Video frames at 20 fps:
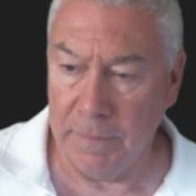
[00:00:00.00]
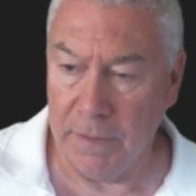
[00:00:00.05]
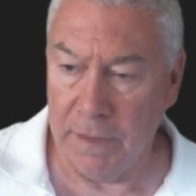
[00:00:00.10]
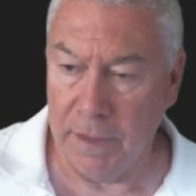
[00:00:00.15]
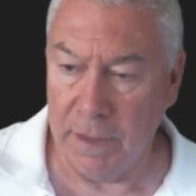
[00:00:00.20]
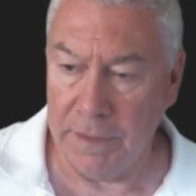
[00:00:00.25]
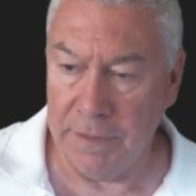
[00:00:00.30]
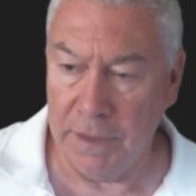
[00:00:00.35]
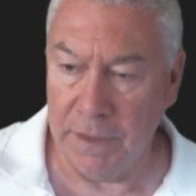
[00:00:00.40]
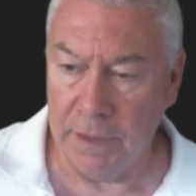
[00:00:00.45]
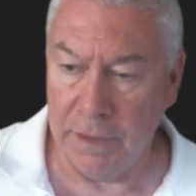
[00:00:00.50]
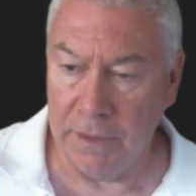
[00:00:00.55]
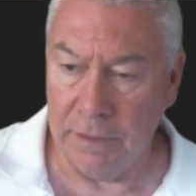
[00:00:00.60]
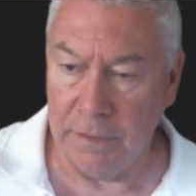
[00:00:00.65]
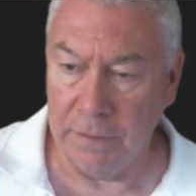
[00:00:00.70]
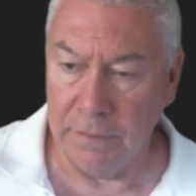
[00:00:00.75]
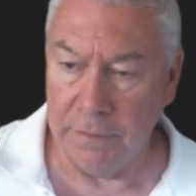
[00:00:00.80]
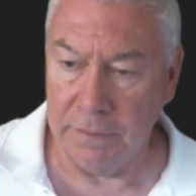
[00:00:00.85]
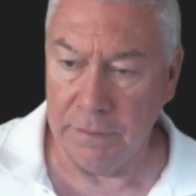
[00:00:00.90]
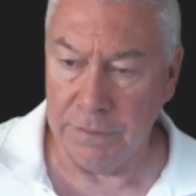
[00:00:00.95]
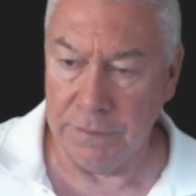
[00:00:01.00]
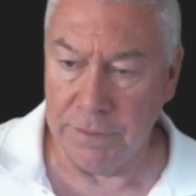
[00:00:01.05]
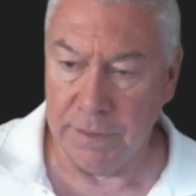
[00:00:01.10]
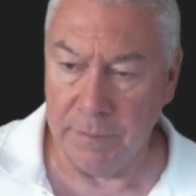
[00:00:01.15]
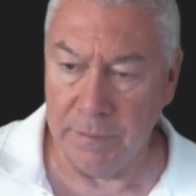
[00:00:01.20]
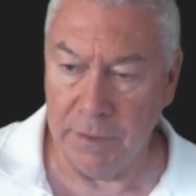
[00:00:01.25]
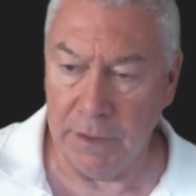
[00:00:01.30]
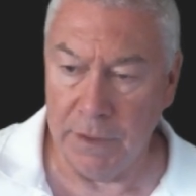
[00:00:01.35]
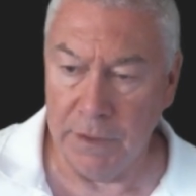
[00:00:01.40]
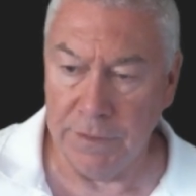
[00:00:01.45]
And then the
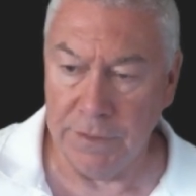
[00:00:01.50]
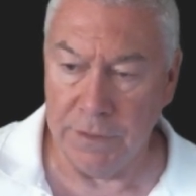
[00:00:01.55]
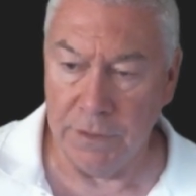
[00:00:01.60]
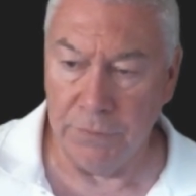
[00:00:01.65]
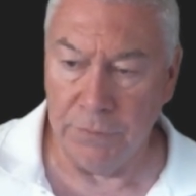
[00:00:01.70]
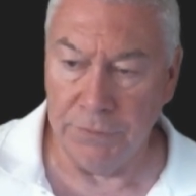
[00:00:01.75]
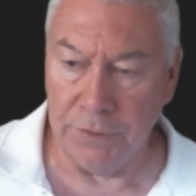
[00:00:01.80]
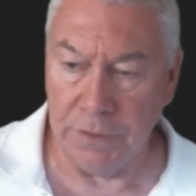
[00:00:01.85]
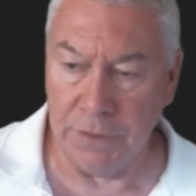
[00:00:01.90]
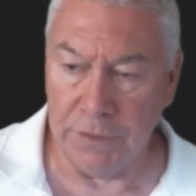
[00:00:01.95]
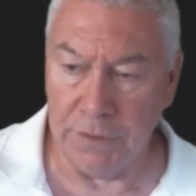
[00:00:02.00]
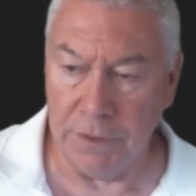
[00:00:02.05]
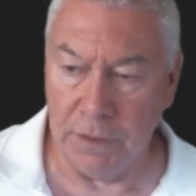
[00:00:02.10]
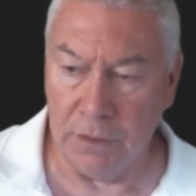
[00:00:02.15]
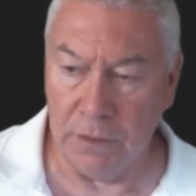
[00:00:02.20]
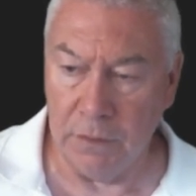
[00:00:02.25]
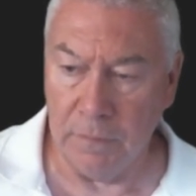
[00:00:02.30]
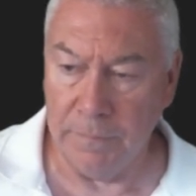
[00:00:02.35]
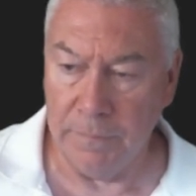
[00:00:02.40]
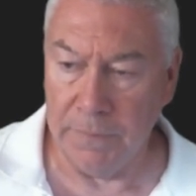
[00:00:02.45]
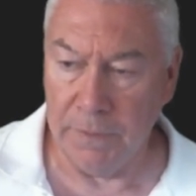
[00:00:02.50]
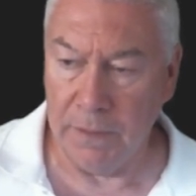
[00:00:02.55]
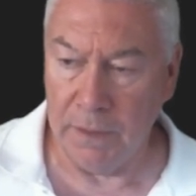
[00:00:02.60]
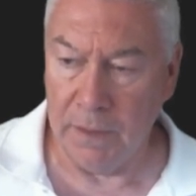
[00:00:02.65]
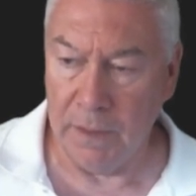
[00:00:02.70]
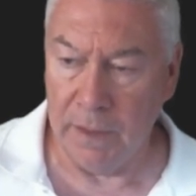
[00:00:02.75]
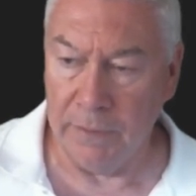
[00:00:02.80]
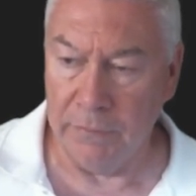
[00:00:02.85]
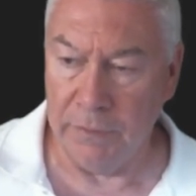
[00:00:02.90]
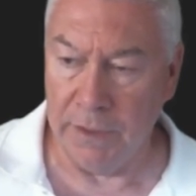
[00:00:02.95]
statement here, self.sell,
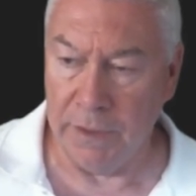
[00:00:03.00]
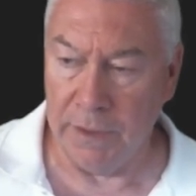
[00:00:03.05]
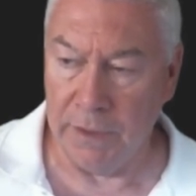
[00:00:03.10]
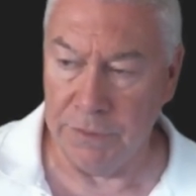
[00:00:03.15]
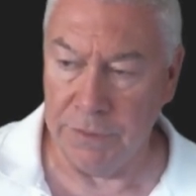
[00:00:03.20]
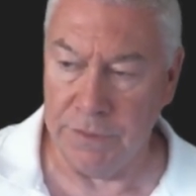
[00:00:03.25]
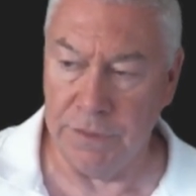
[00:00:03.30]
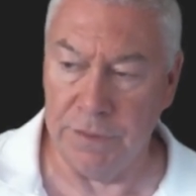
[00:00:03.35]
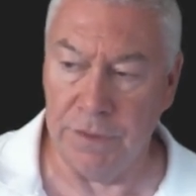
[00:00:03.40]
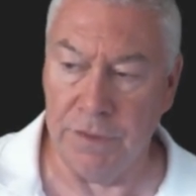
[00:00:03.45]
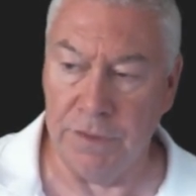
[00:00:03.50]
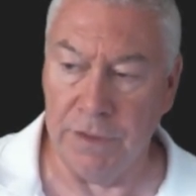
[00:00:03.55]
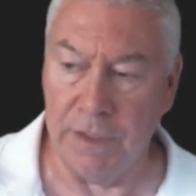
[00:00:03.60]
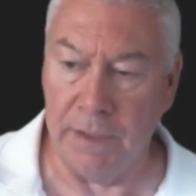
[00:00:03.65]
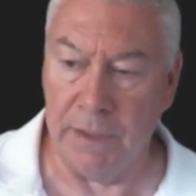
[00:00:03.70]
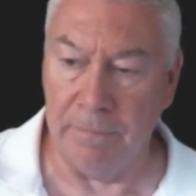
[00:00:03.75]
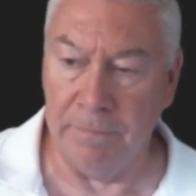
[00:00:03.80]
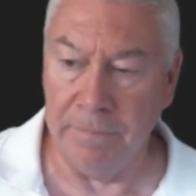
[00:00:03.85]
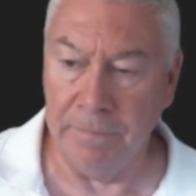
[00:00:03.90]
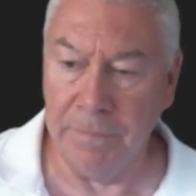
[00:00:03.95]
everything else is the same.